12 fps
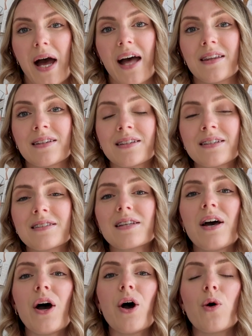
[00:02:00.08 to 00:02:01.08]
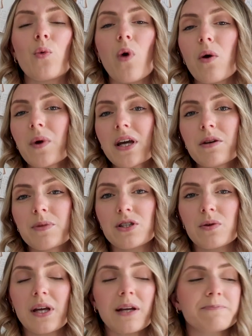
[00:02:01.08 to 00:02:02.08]
patterns. What we're going to be
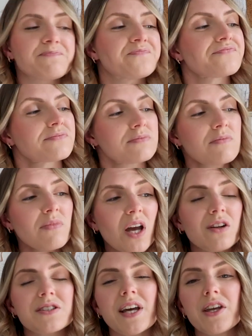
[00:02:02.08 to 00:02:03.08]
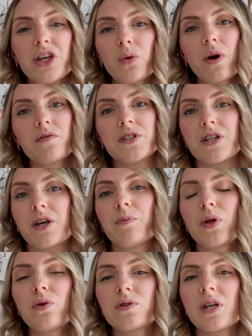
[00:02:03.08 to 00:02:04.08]
doing, I'll take you over to the
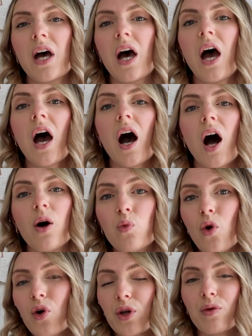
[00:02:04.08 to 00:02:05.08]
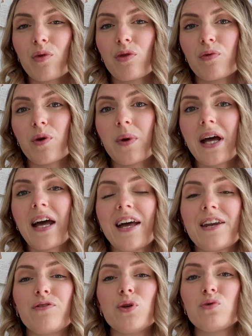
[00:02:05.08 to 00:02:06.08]
computer, I'll walk you through it.
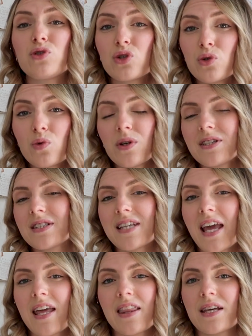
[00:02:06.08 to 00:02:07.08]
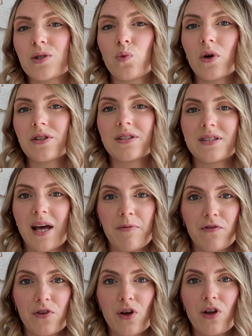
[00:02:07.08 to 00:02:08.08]
And if you do want to take this one step
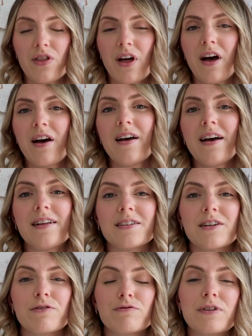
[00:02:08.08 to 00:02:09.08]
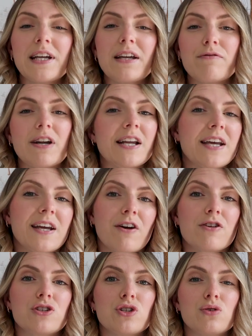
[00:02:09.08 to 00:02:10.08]
further, then I really
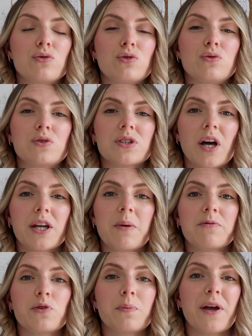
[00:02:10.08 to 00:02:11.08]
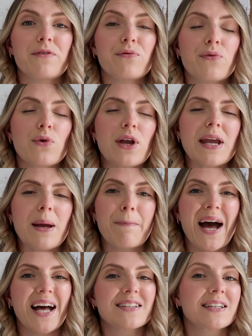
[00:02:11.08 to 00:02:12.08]
encourage you to sign up for my free
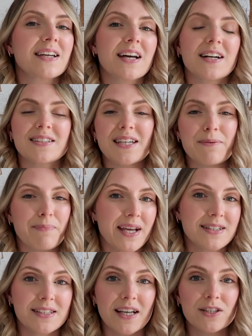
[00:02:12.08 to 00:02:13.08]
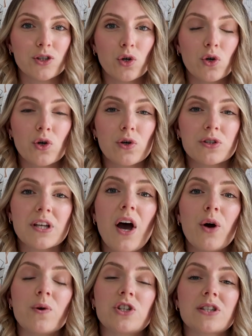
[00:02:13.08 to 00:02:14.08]
Pattern Cutting Basics course,
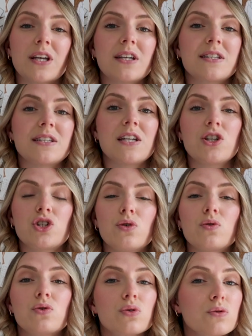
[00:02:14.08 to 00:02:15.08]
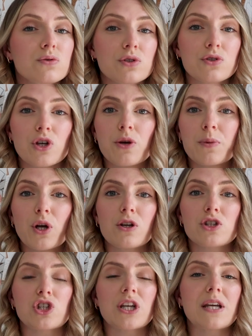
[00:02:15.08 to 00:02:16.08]
which is going to teach you tools and
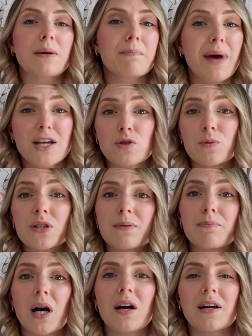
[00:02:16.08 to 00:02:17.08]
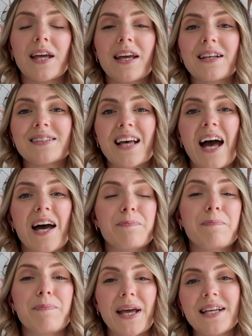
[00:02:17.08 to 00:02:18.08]
terminology, measurements and markings,
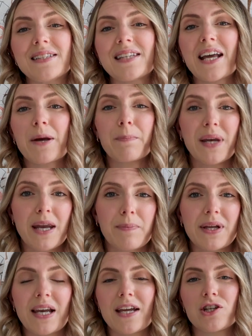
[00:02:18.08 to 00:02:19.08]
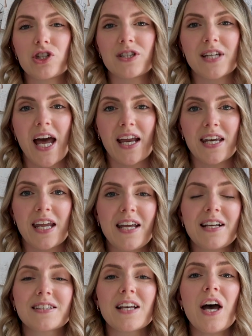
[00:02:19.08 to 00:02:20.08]
and basic manipulation
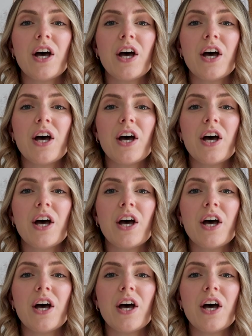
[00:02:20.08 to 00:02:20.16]
techniques